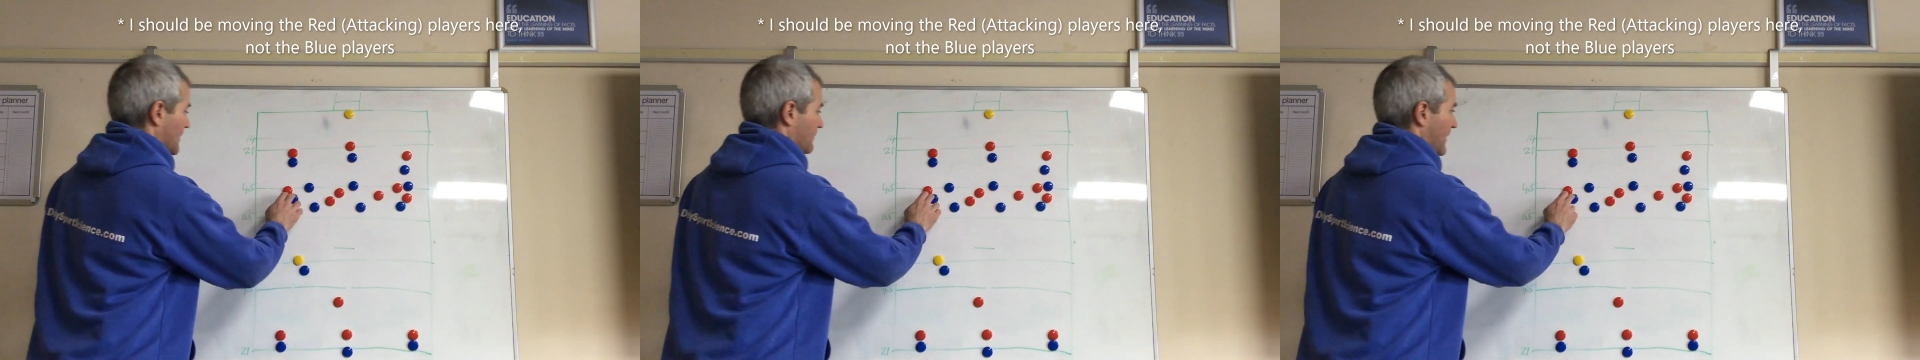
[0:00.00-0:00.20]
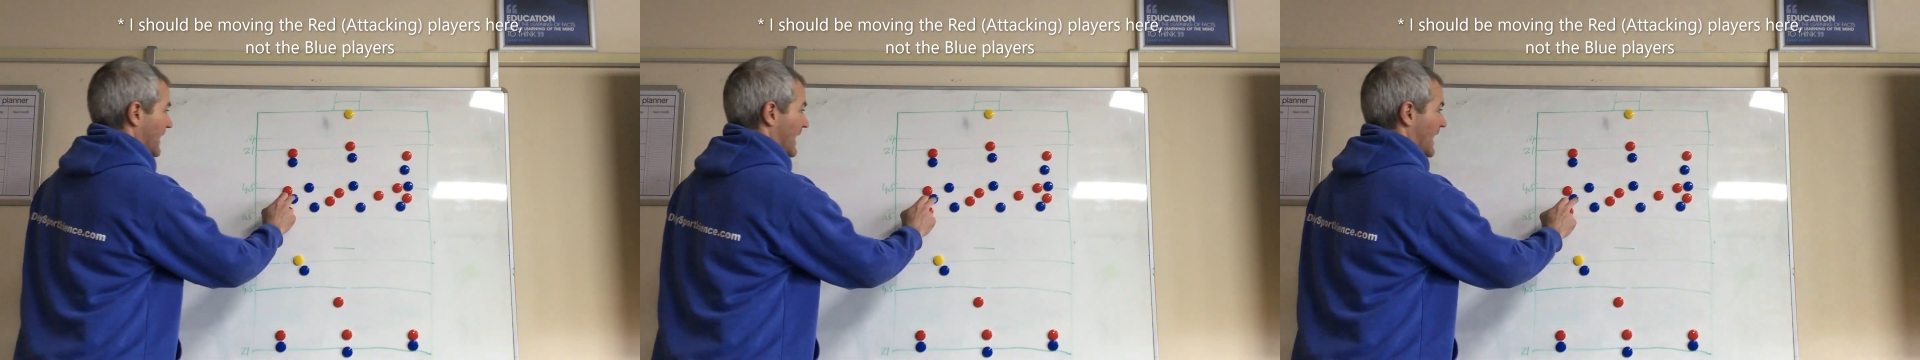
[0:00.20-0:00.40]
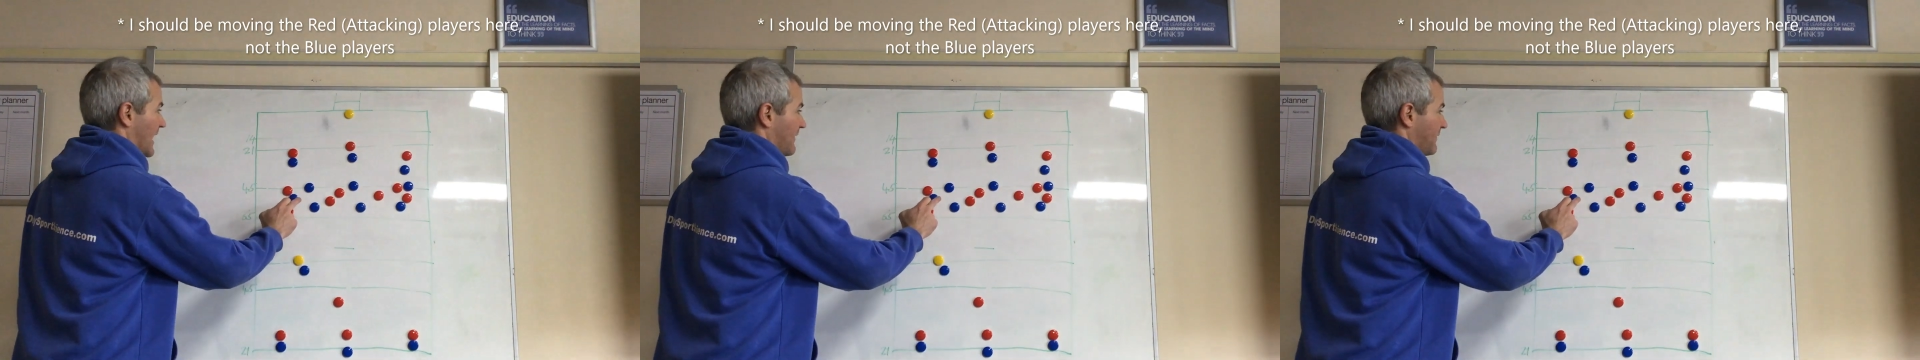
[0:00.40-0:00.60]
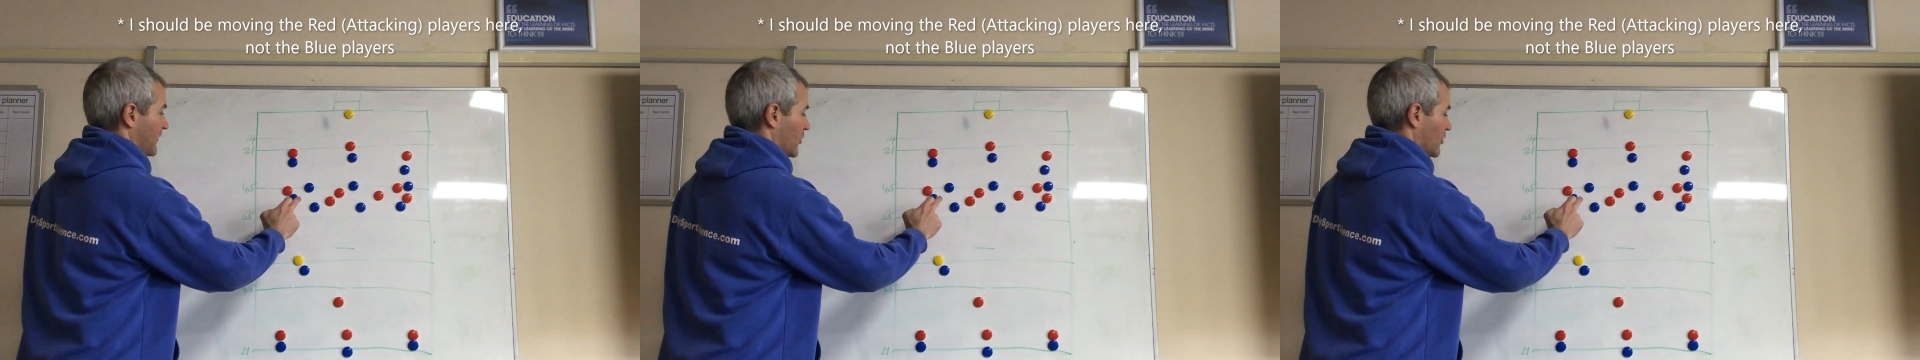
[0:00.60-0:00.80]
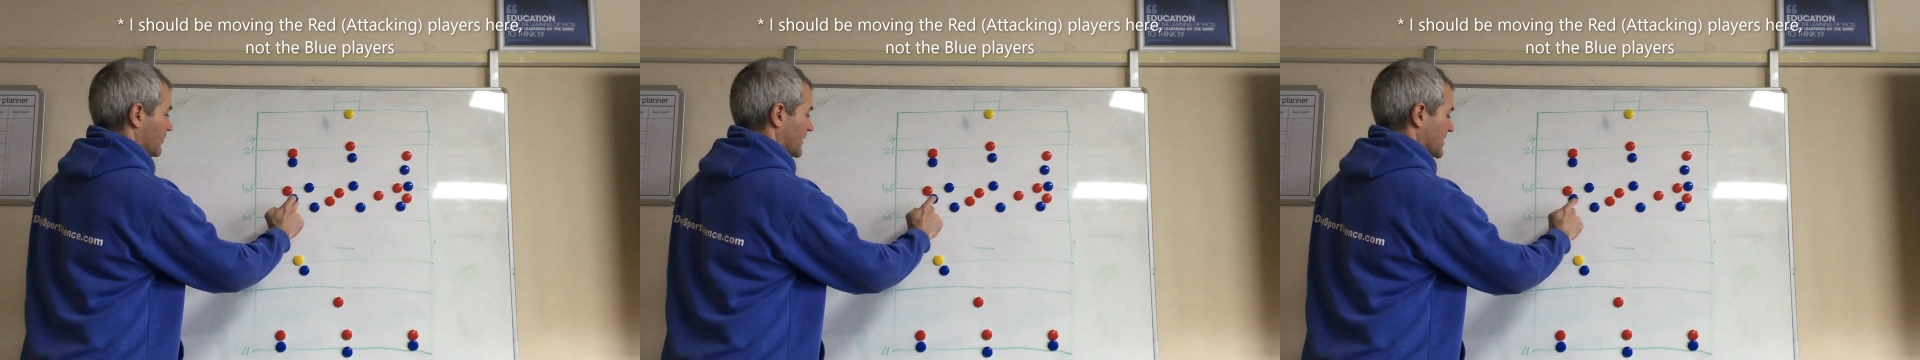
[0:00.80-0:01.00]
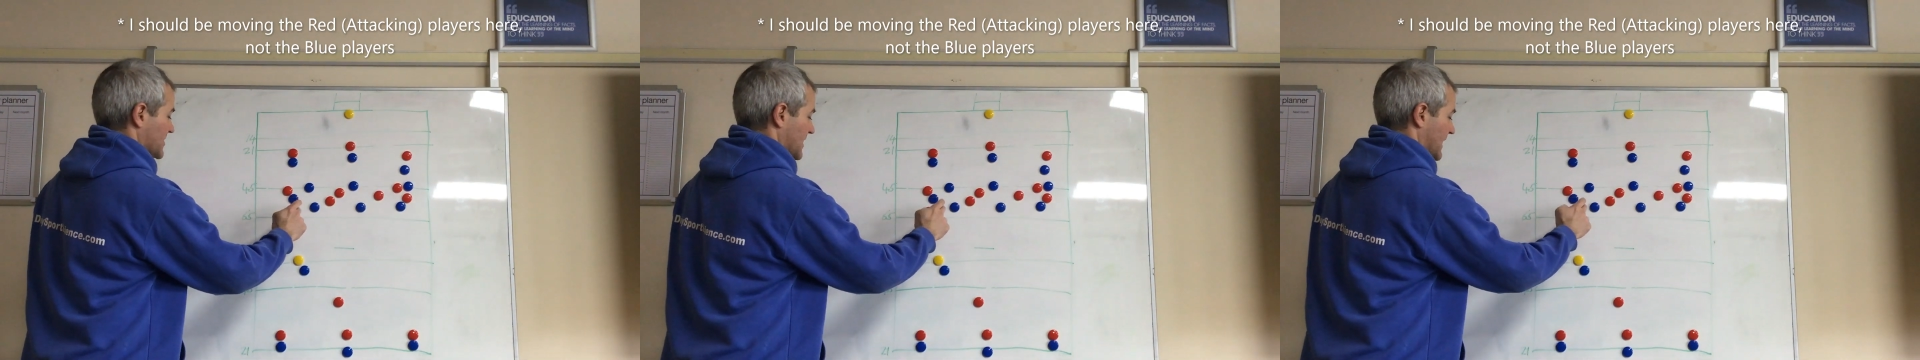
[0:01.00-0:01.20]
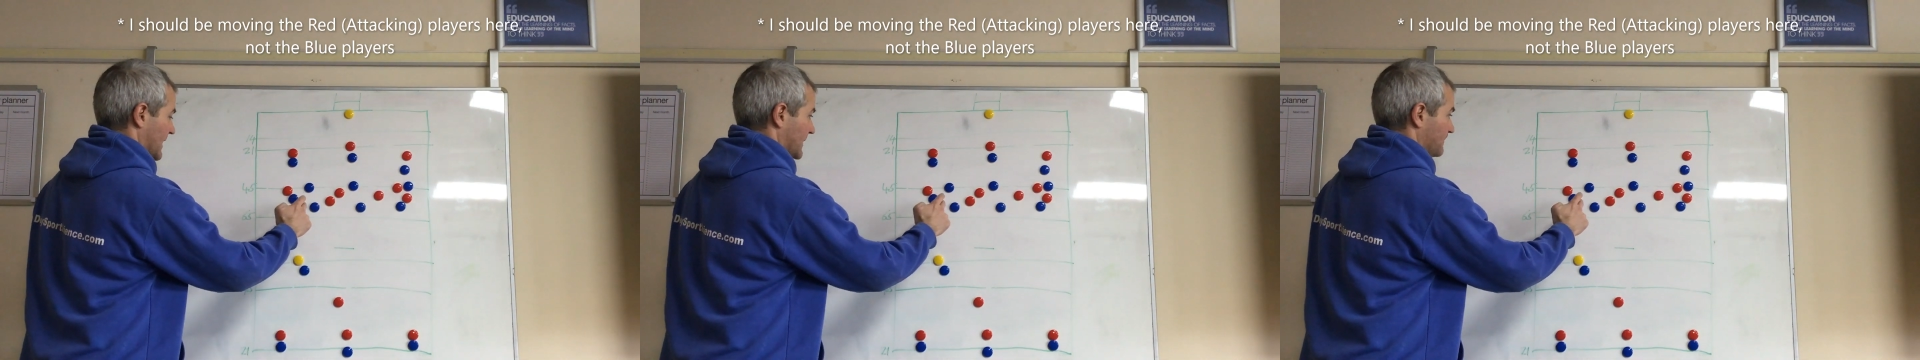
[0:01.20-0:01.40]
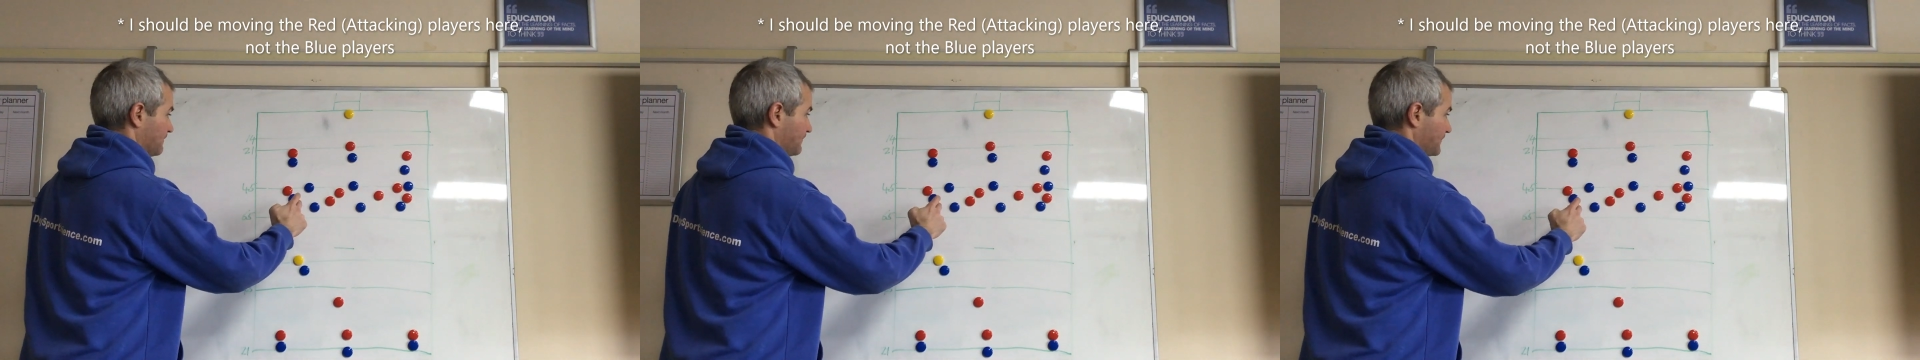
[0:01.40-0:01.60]
My half forwards
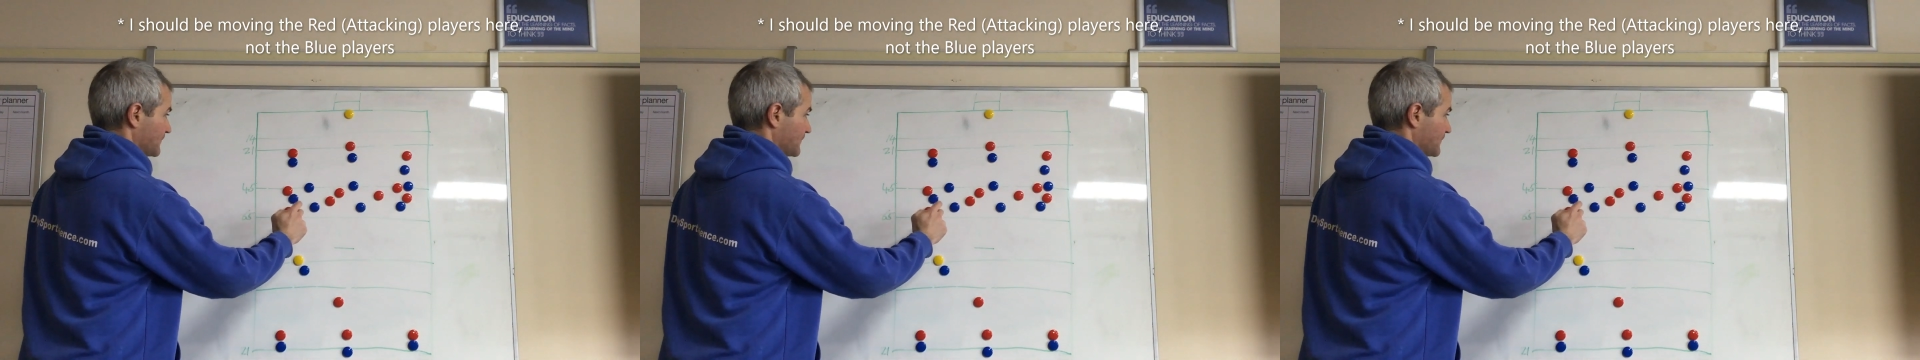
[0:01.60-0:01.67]
then